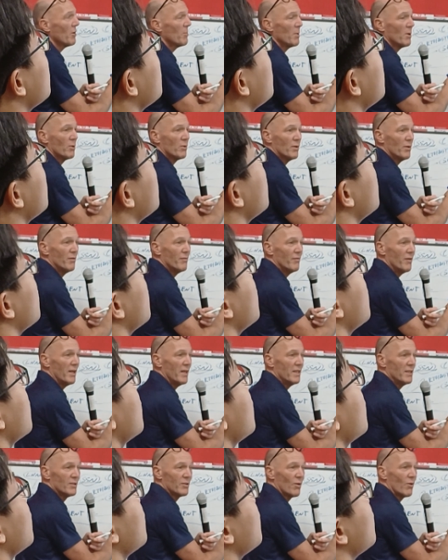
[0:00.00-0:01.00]
about if
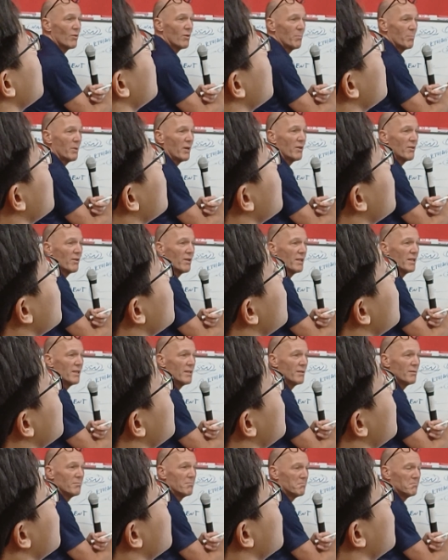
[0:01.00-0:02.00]
any. So apparently
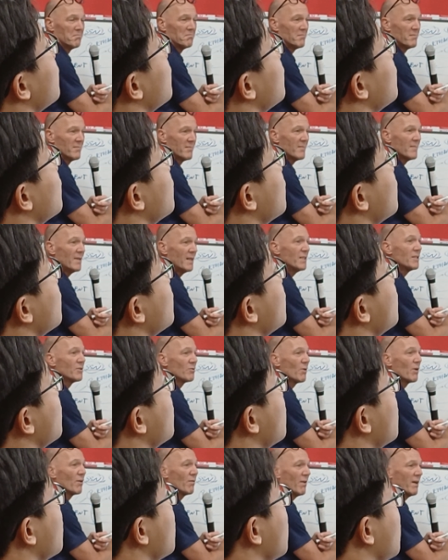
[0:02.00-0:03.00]
it's
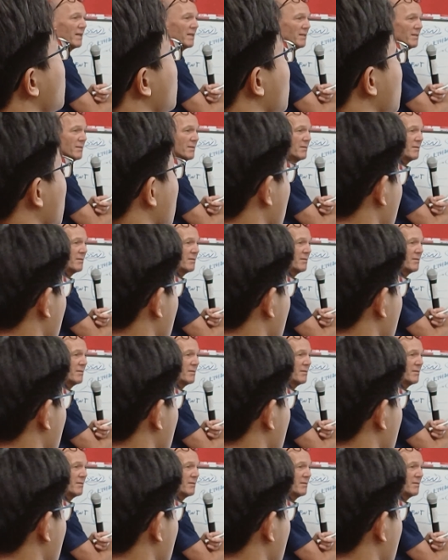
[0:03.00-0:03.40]
required.